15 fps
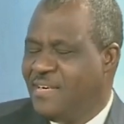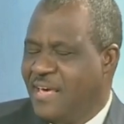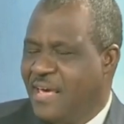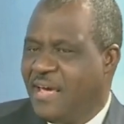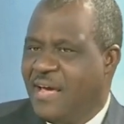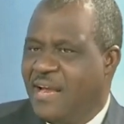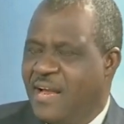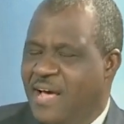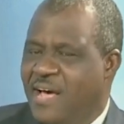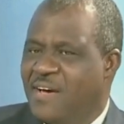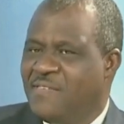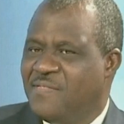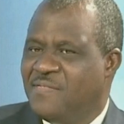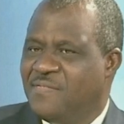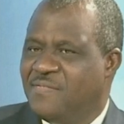I can
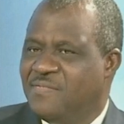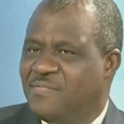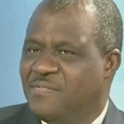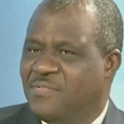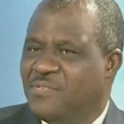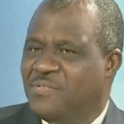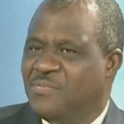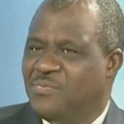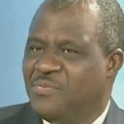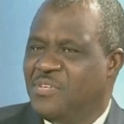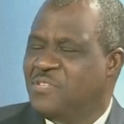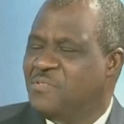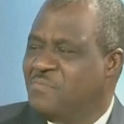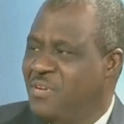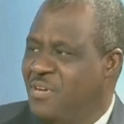have
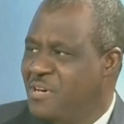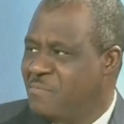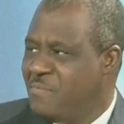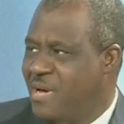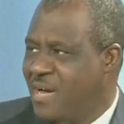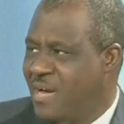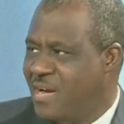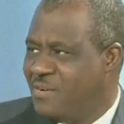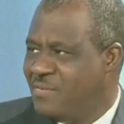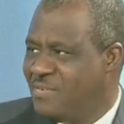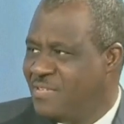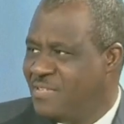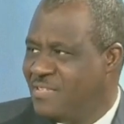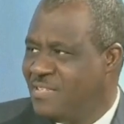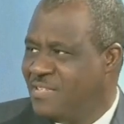20 million in my account,
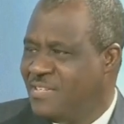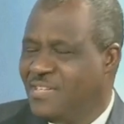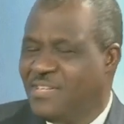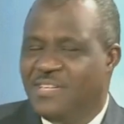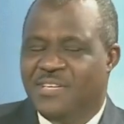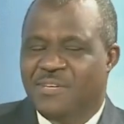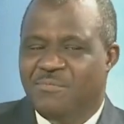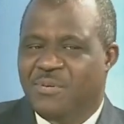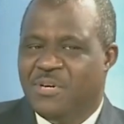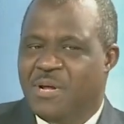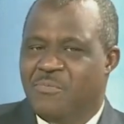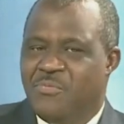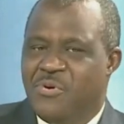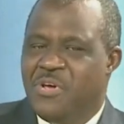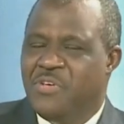but
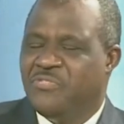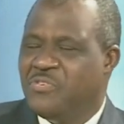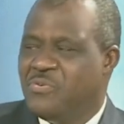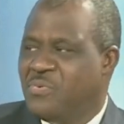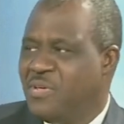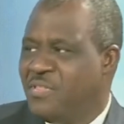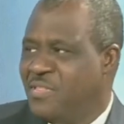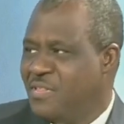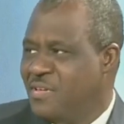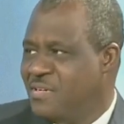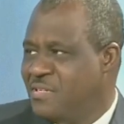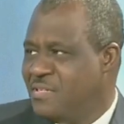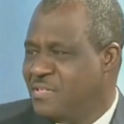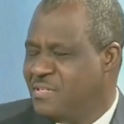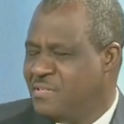I'm owing someone
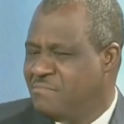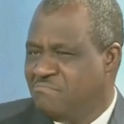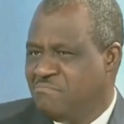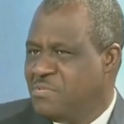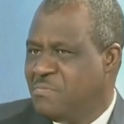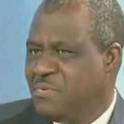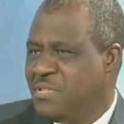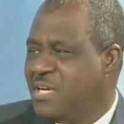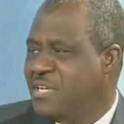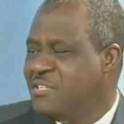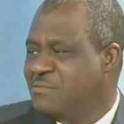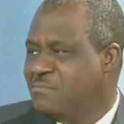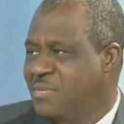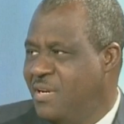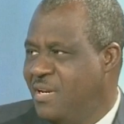maybe
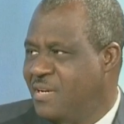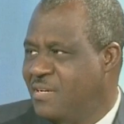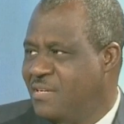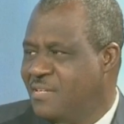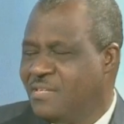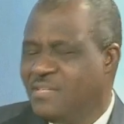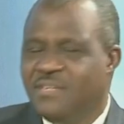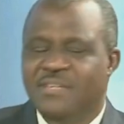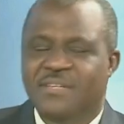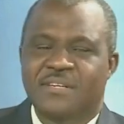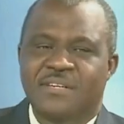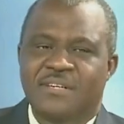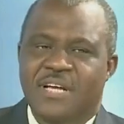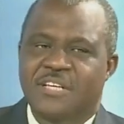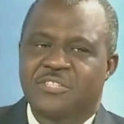13 million
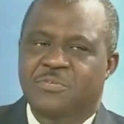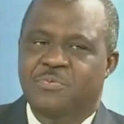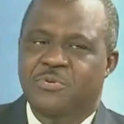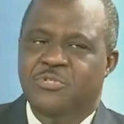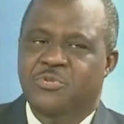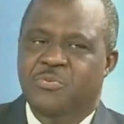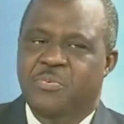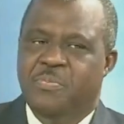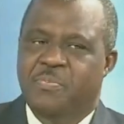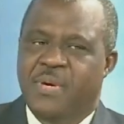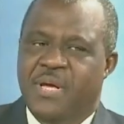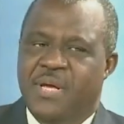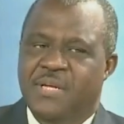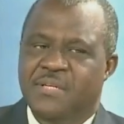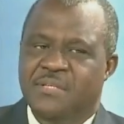that is supposed to be
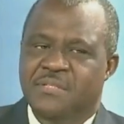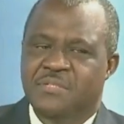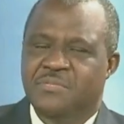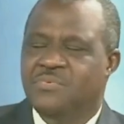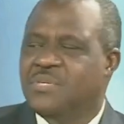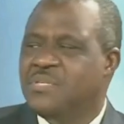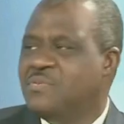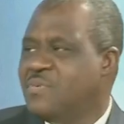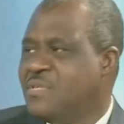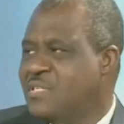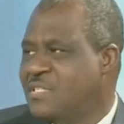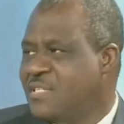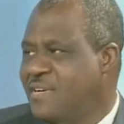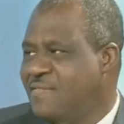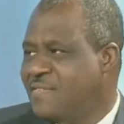paid in
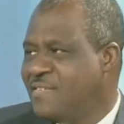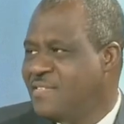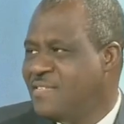2027.